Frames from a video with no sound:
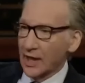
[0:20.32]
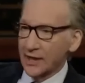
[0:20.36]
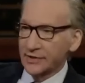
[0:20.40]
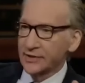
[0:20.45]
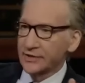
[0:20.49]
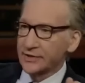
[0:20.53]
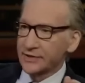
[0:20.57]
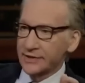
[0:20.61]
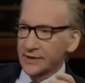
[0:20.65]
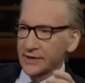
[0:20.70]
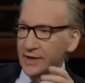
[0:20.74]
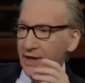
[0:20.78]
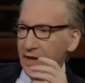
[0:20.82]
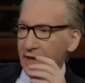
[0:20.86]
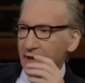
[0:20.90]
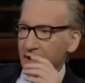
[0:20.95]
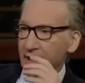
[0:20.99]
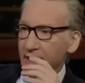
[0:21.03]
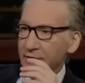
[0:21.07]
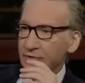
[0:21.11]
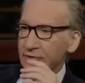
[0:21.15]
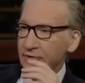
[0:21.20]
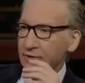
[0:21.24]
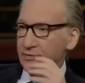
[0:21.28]
guys at
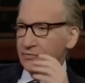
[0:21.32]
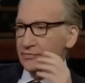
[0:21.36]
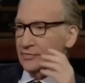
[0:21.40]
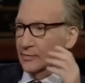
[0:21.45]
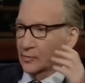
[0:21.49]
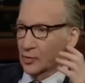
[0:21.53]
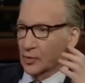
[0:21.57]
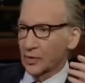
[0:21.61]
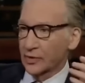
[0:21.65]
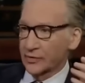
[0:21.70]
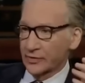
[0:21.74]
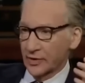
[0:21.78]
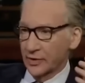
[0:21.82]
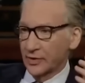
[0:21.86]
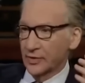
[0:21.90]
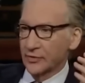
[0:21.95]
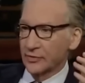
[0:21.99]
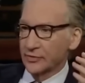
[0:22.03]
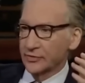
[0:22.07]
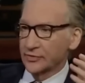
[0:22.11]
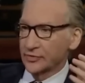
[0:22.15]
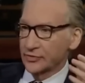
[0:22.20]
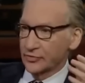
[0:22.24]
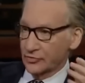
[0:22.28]
CNN just report the
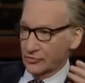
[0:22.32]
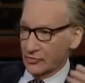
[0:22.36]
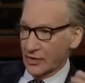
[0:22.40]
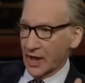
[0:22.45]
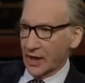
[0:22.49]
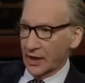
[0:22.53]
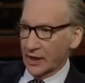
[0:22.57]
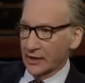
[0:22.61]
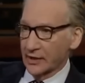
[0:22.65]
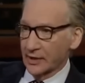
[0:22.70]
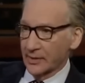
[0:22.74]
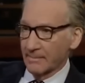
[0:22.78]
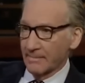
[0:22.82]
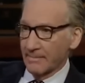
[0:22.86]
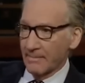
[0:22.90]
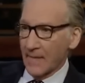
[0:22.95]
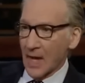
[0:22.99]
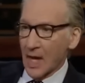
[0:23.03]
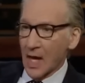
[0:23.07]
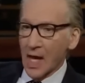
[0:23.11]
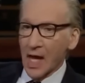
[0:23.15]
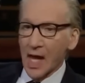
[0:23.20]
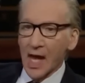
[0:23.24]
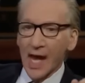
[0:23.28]
news straight,
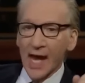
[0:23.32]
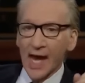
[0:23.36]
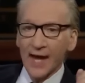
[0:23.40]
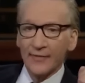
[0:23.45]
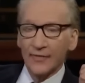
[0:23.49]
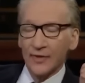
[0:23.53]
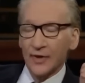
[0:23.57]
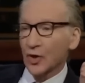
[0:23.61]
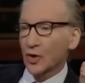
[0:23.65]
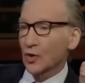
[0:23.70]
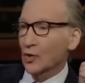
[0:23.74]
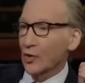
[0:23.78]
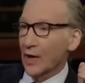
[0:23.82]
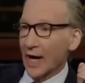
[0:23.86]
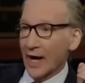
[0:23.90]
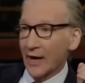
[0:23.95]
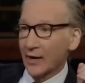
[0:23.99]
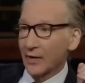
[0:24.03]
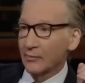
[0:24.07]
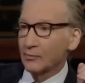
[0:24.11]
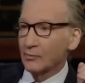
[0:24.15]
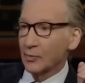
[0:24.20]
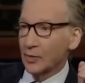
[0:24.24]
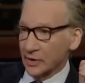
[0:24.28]
and the
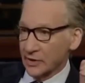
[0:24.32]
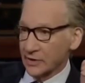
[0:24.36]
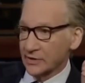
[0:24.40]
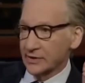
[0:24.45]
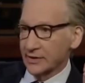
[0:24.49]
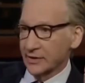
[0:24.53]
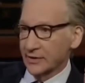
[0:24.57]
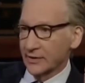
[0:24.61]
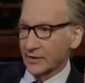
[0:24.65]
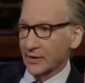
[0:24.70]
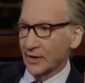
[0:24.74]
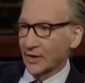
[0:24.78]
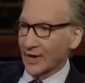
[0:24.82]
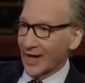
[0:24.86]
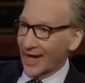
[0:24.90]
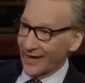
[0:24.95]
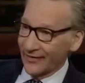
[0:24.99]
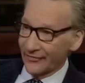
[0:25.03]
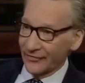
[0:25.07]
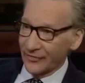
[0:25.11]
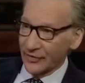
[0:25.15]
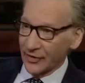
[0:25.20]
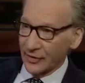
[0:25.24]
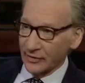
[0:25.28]
crowd burst into
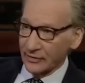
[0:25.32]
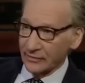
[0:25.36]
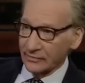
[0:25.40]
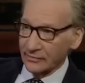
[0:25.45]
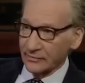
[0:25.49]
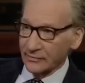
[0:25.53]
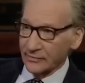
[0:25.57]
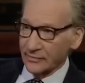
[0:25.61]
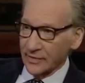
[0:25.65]
laughter.